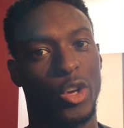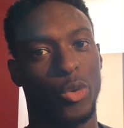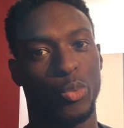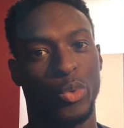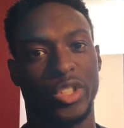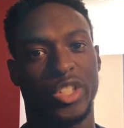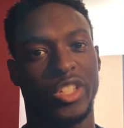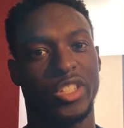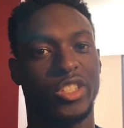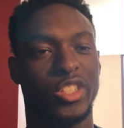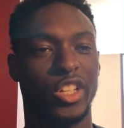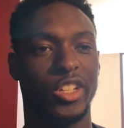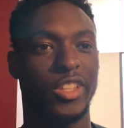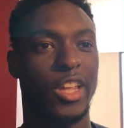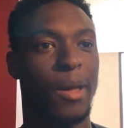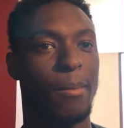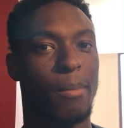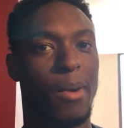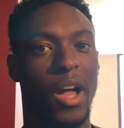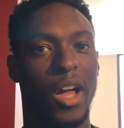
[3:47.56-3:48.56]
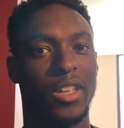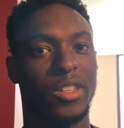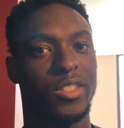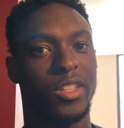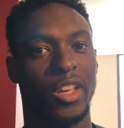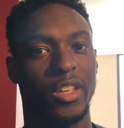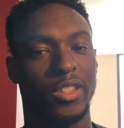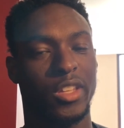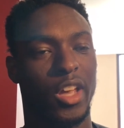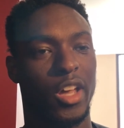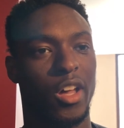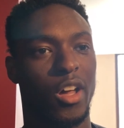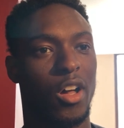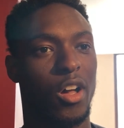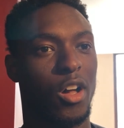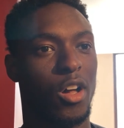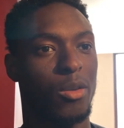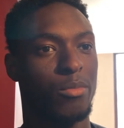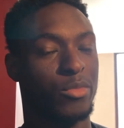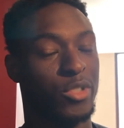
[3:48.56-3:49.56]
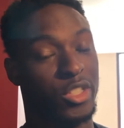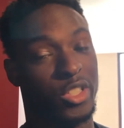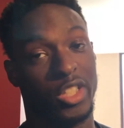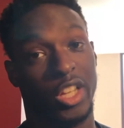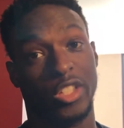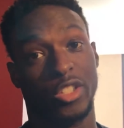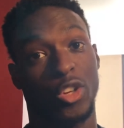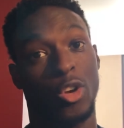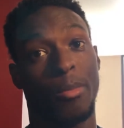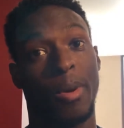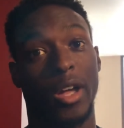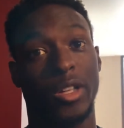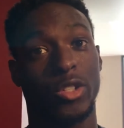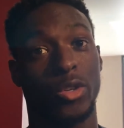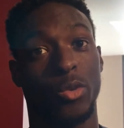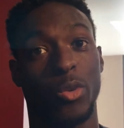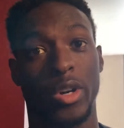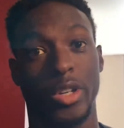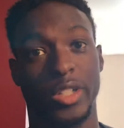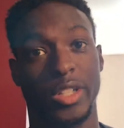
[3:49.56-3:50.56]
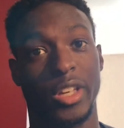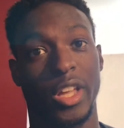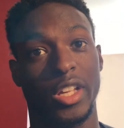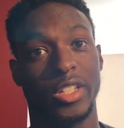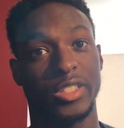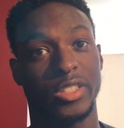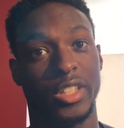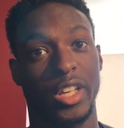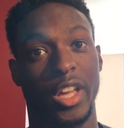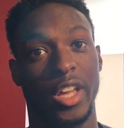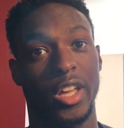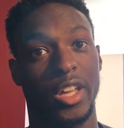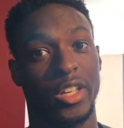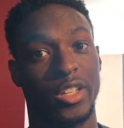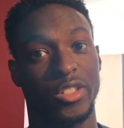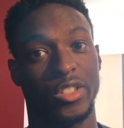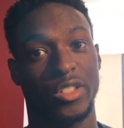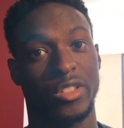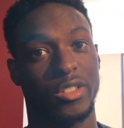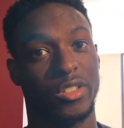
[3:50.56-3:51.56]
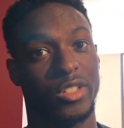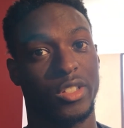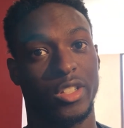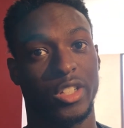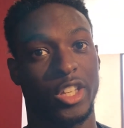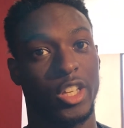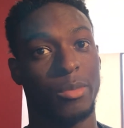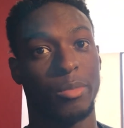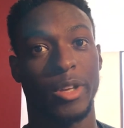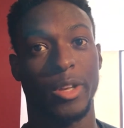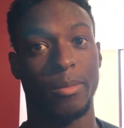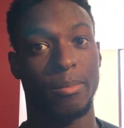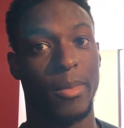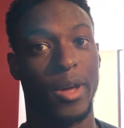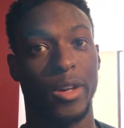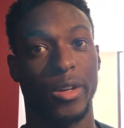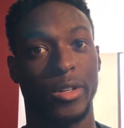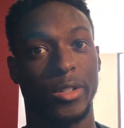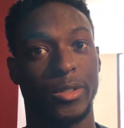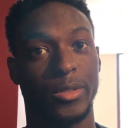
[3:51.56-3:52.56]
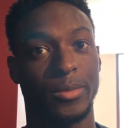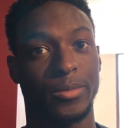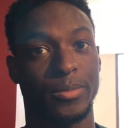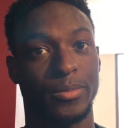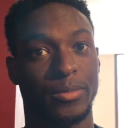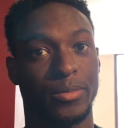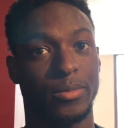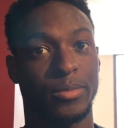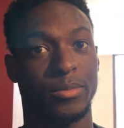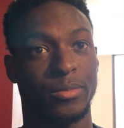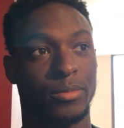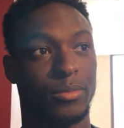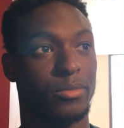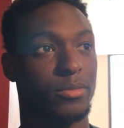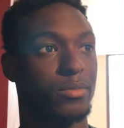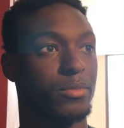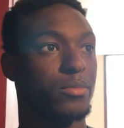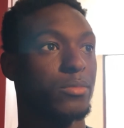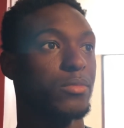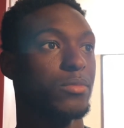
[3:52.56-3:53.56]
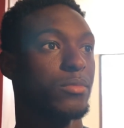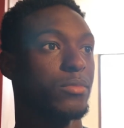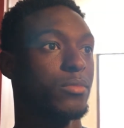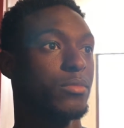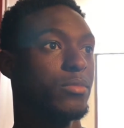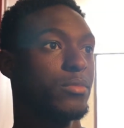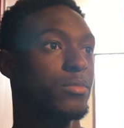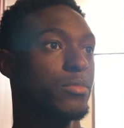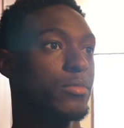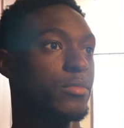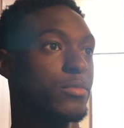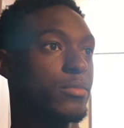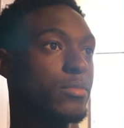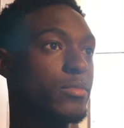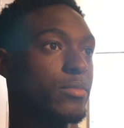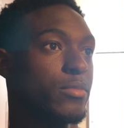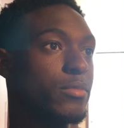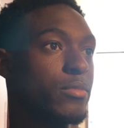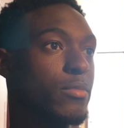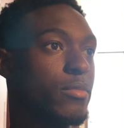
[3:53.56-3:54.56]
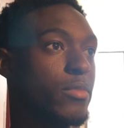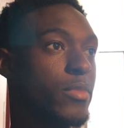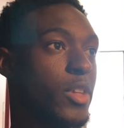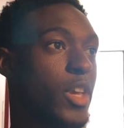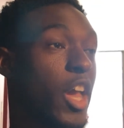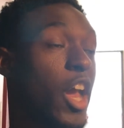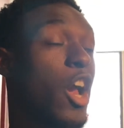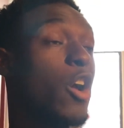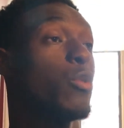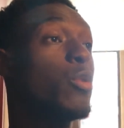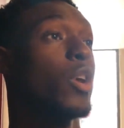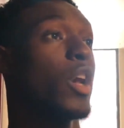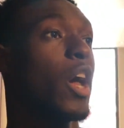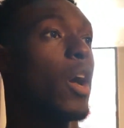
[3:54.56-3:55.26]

we just took that mindset that um, just let's go back to work the next day and just keep getting better. How would you characterize your season last year? How would